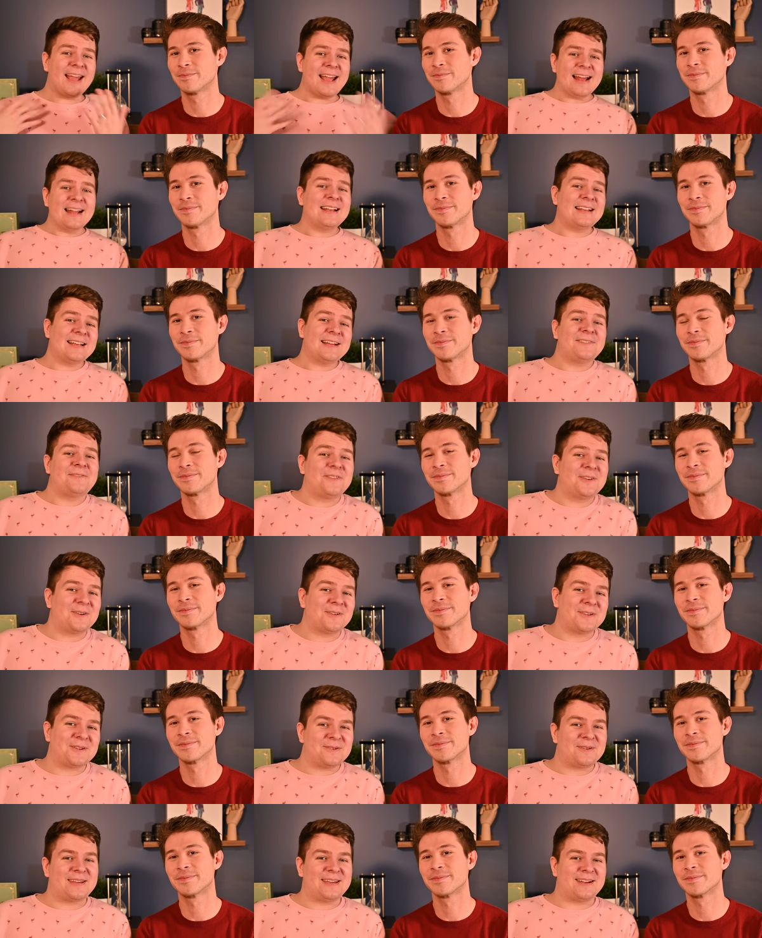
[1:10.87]
Speaker 1: And if you're
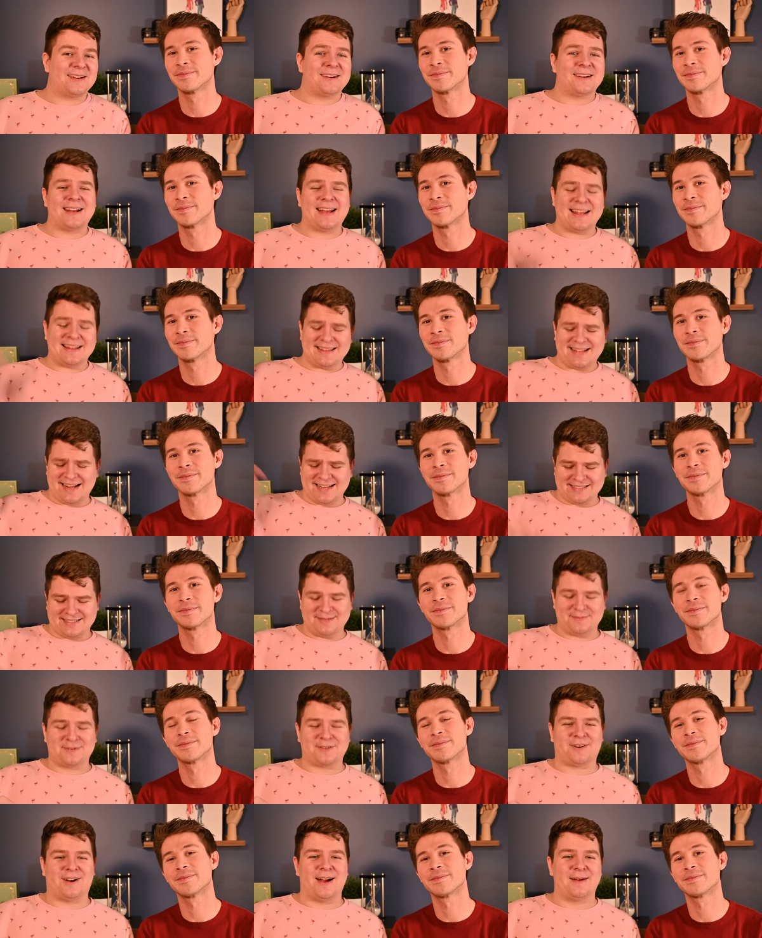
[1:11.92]
new here, hit that
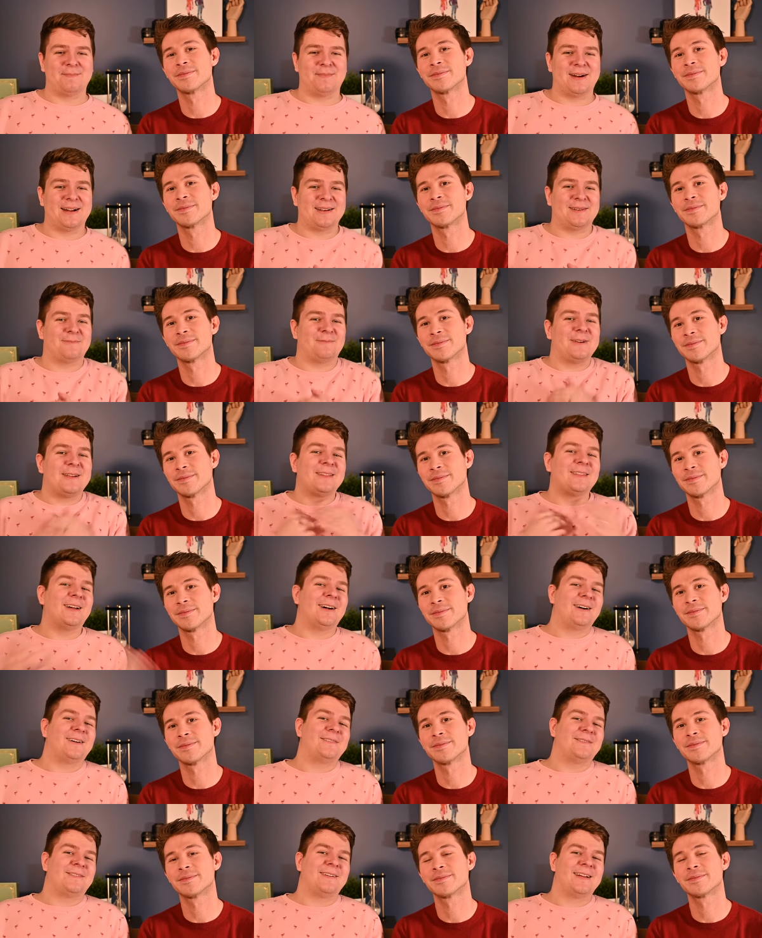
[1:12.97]
subscribe button. We
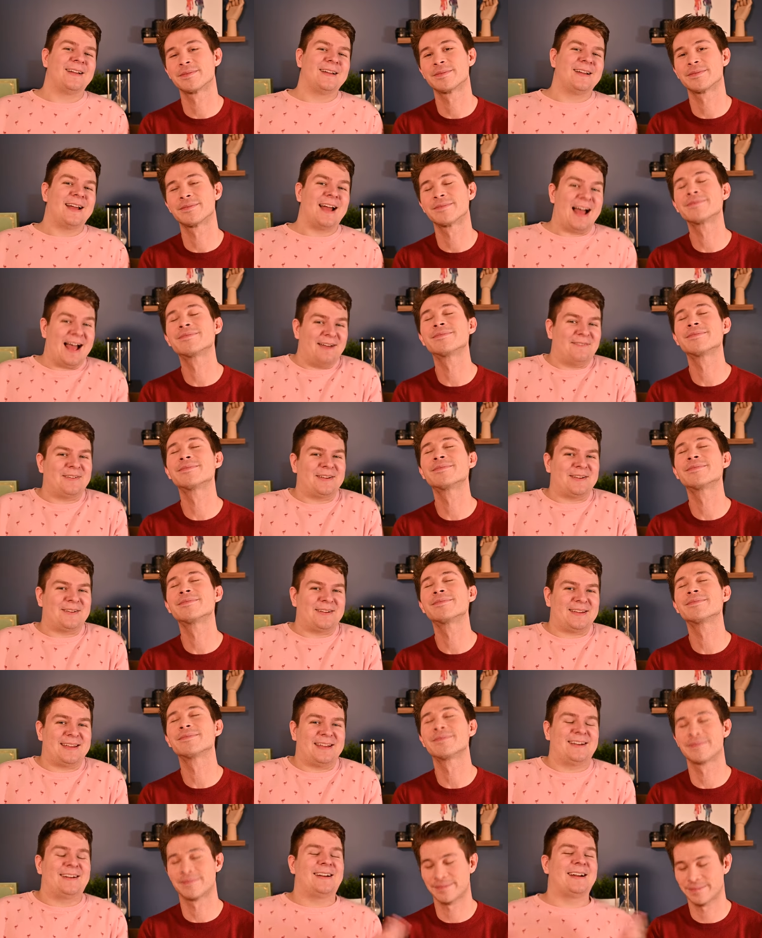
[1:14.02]
love having you
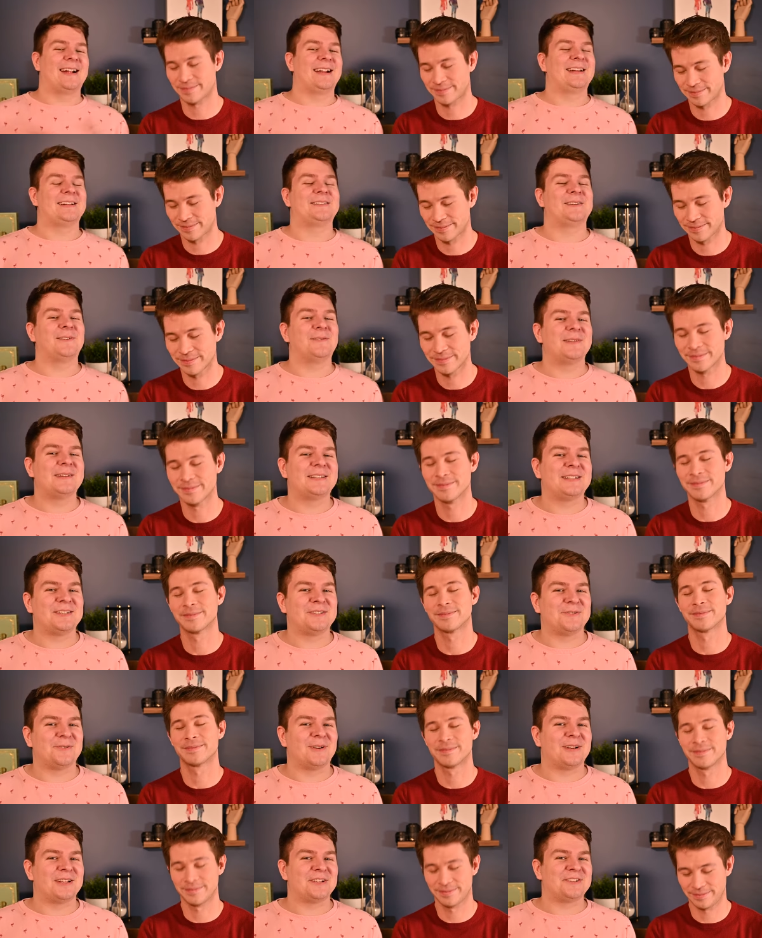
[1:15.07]
here, and it's always a
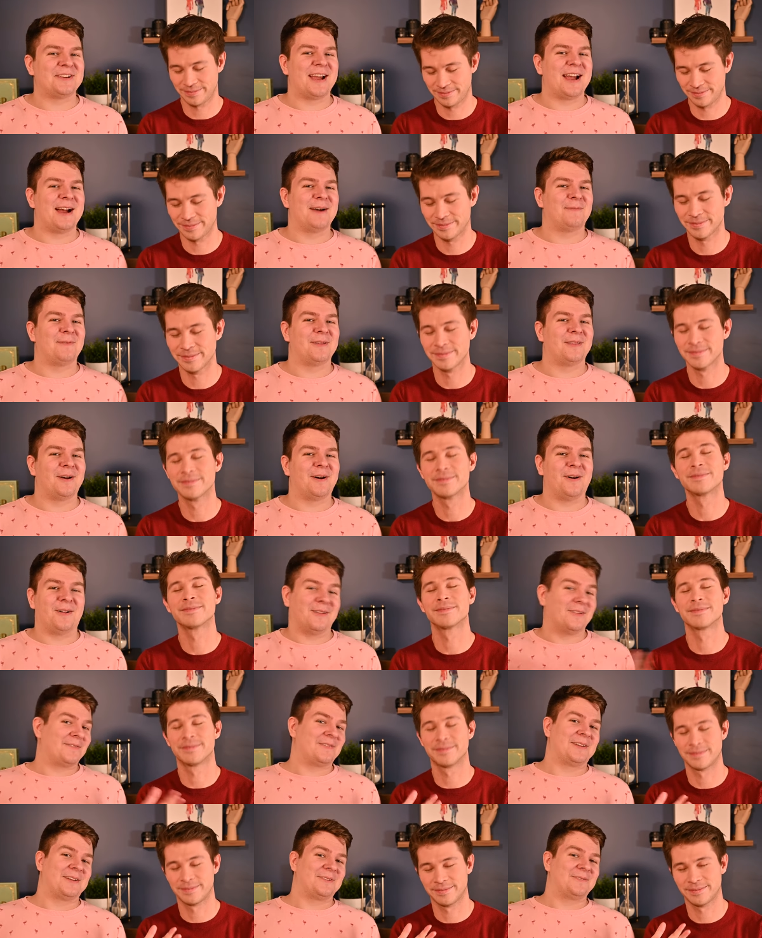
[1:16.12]
joy to chat with all
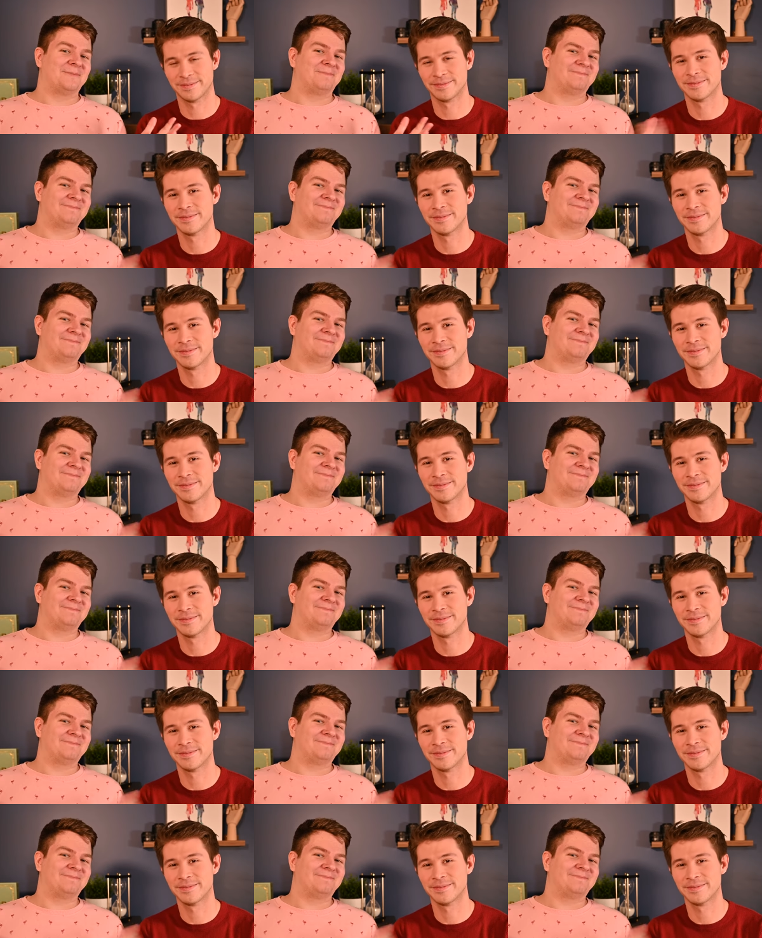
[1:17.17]
of you.